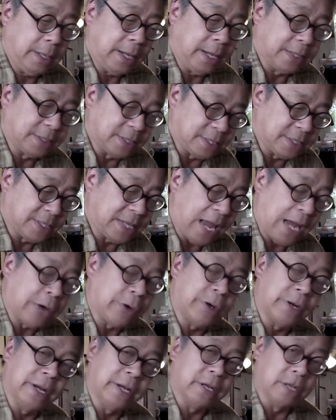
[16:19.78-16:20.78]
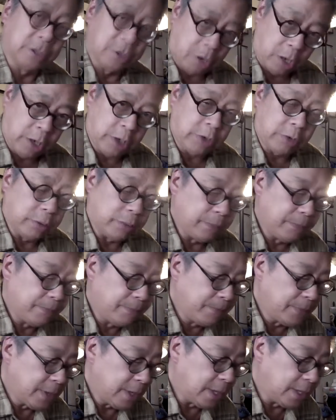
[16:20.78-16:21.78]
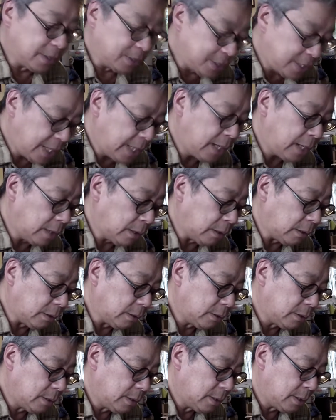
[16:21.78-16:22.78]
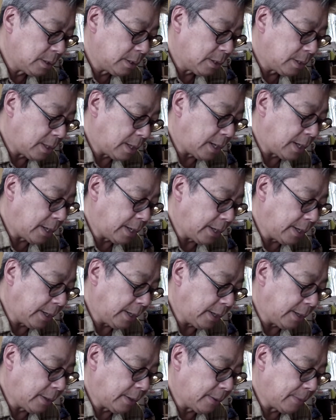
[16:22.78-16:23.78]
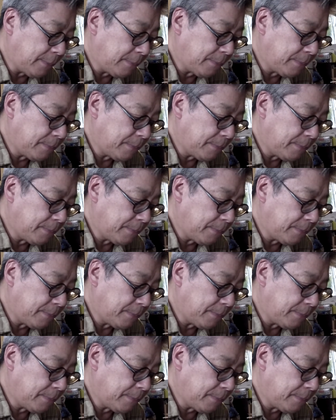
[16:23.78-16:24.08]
as a standard in the darkroom until I uh,